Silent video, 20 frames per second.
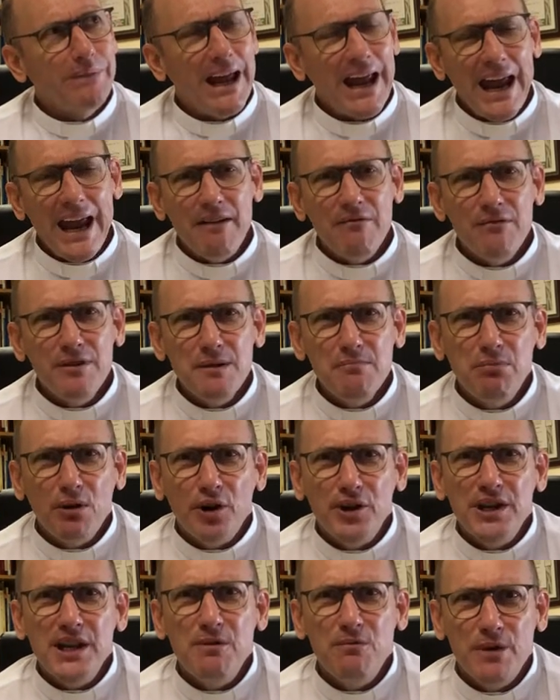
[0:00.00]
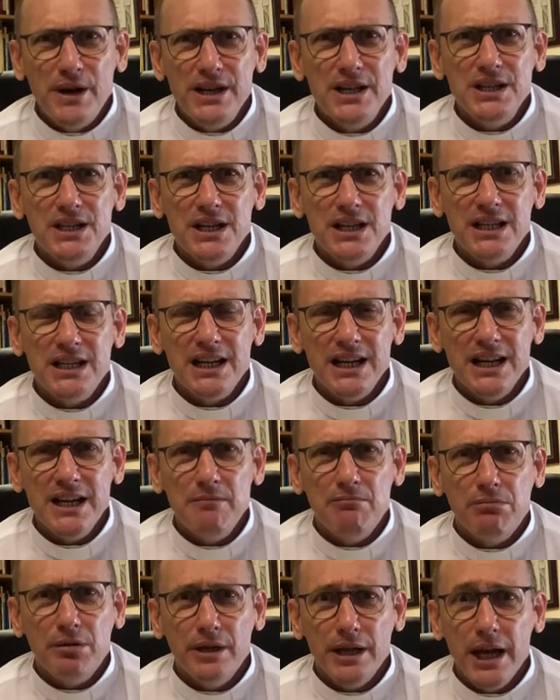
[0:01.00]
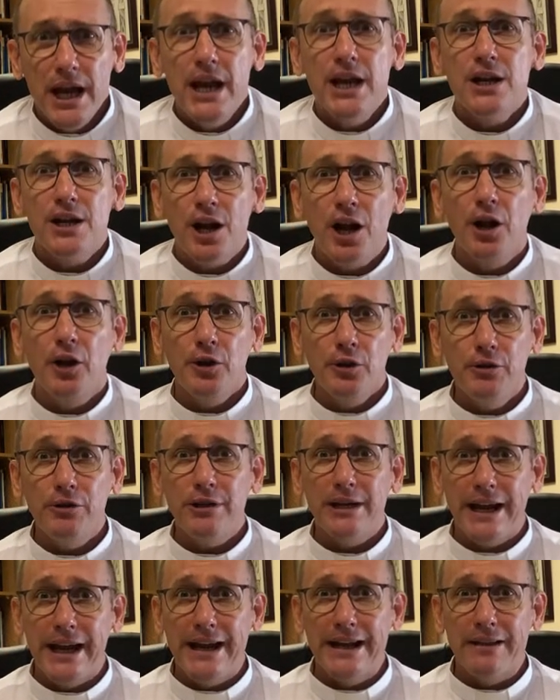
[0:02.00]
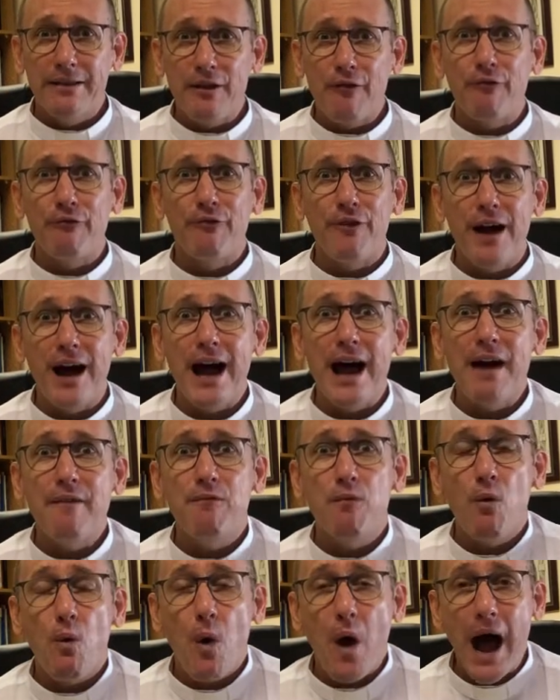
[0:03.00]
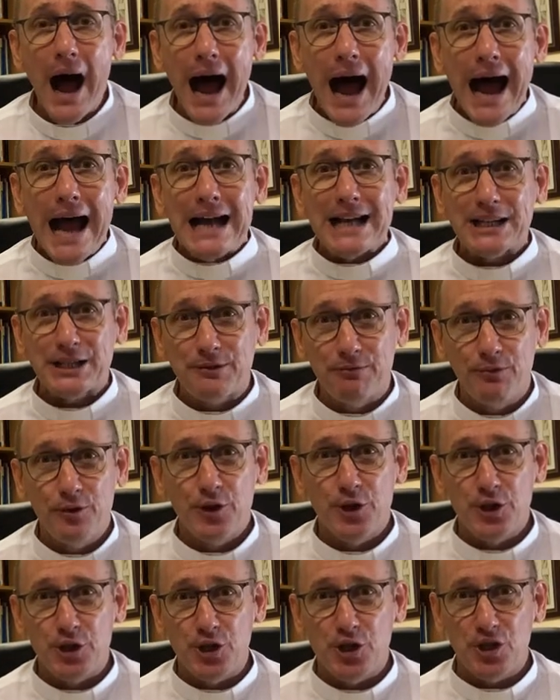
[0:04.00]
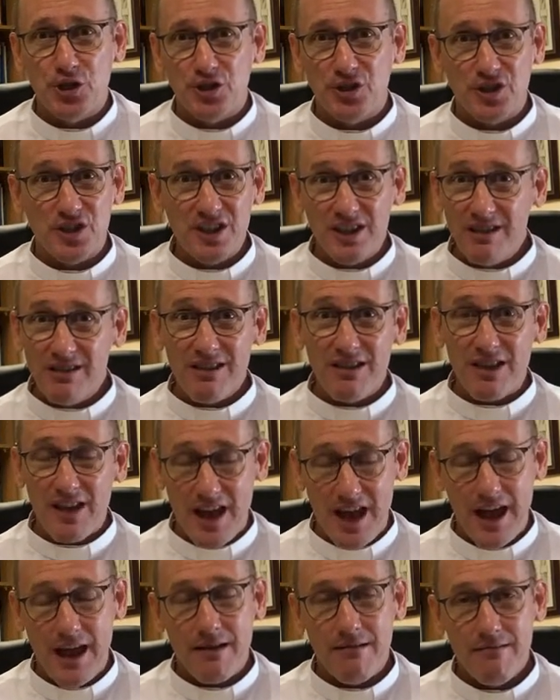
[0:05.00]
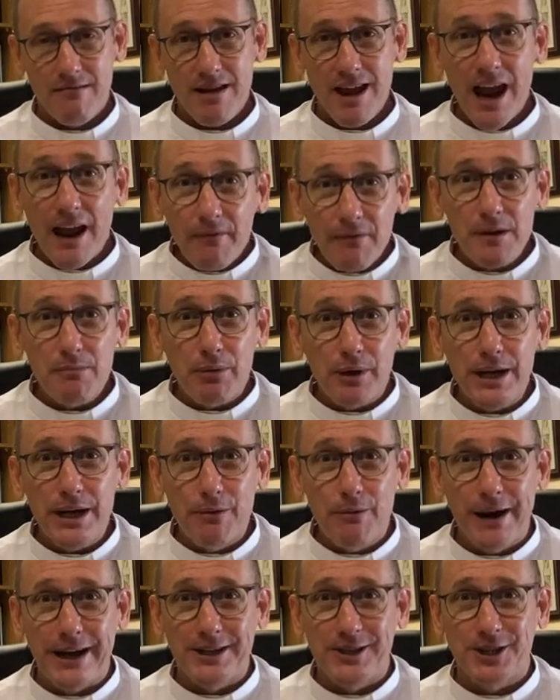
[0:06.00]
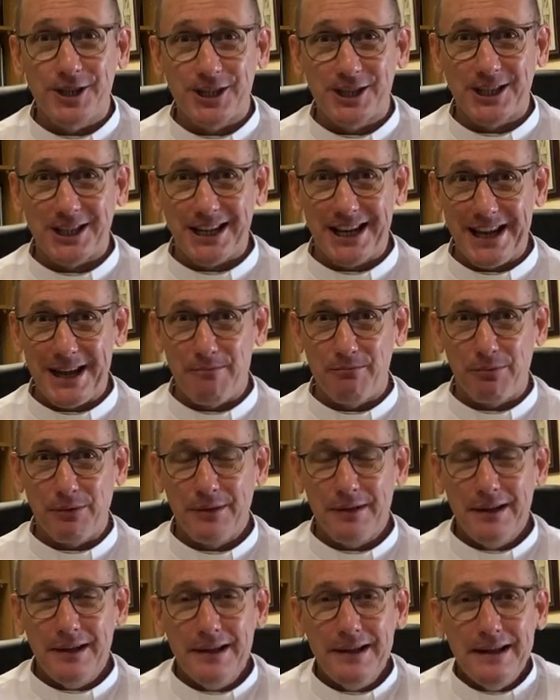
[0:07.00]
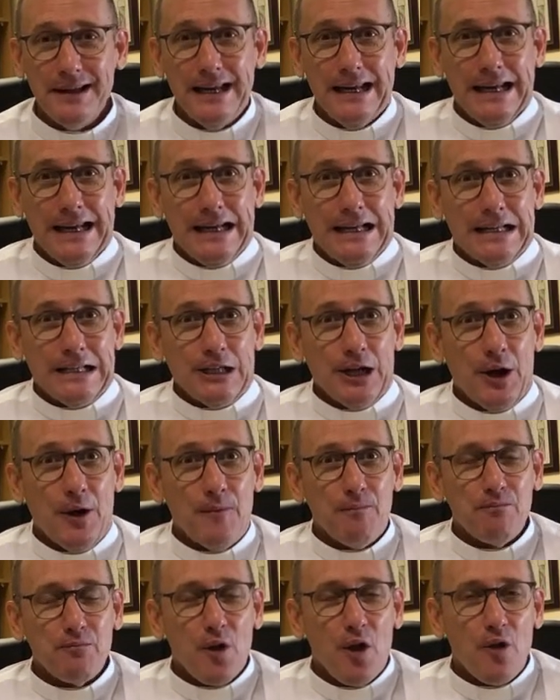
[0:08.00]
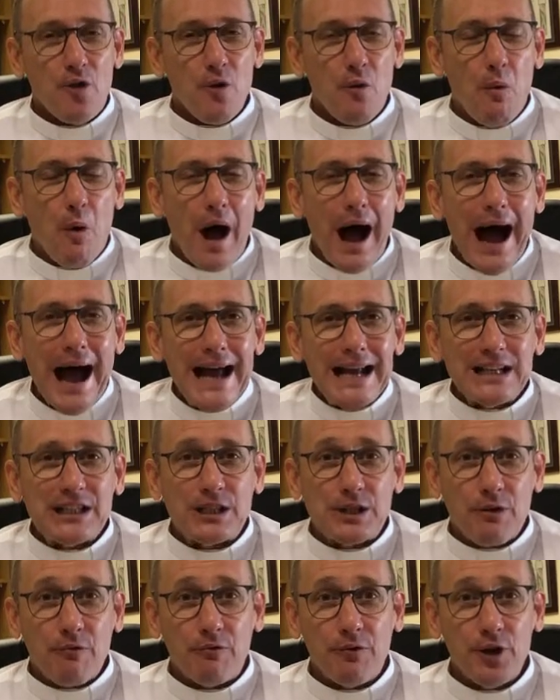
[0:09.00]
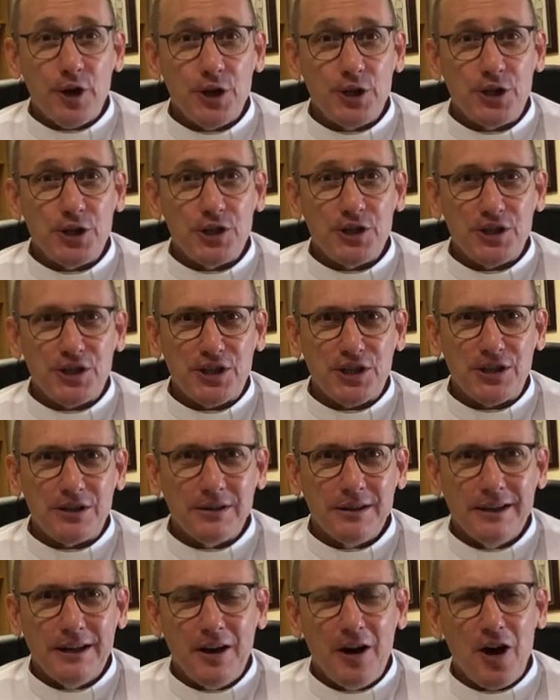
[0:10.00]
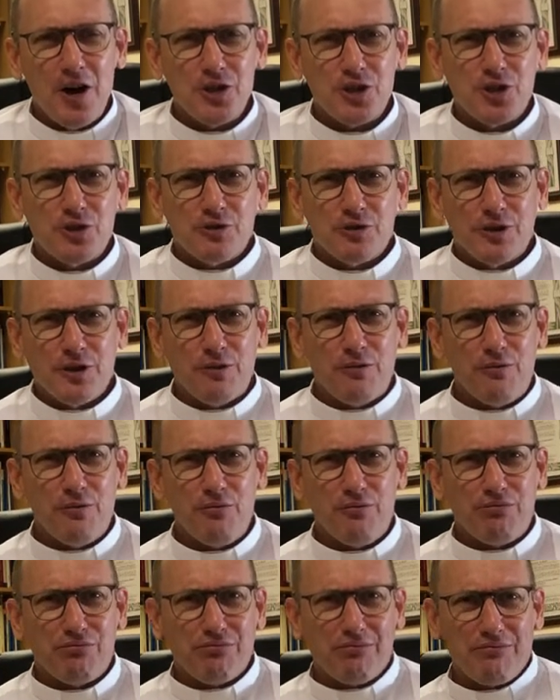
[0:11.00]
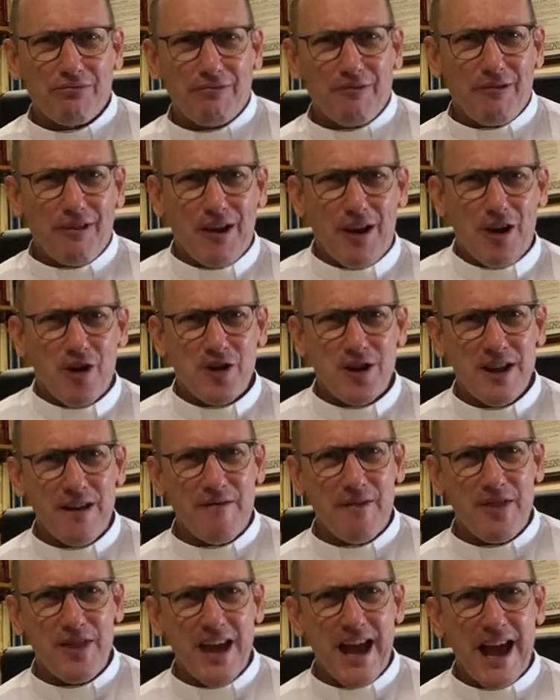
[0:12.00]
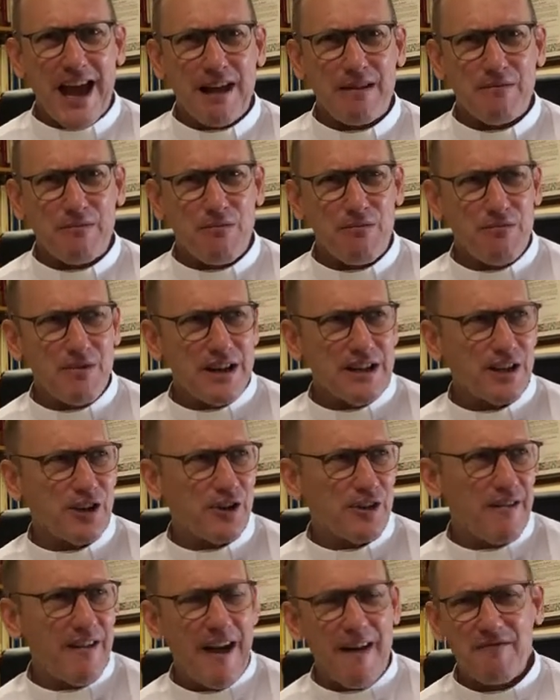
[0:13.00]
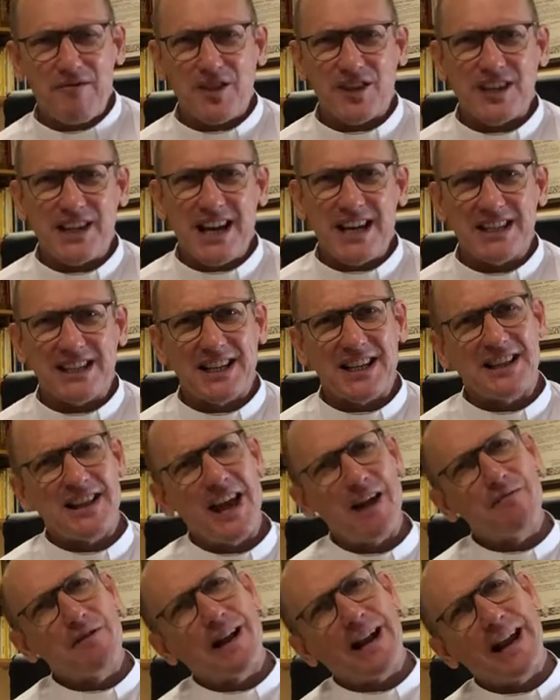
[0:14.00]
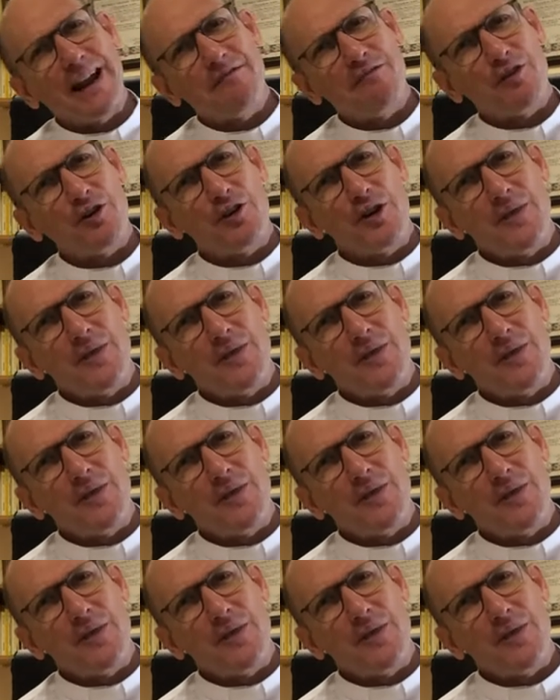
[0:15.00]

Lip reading: Everybody went to sleep, including the 5 wise virgins, didn't they? Everybody went to sleep. So the wise virgins are given we sort of have the sense that they were clever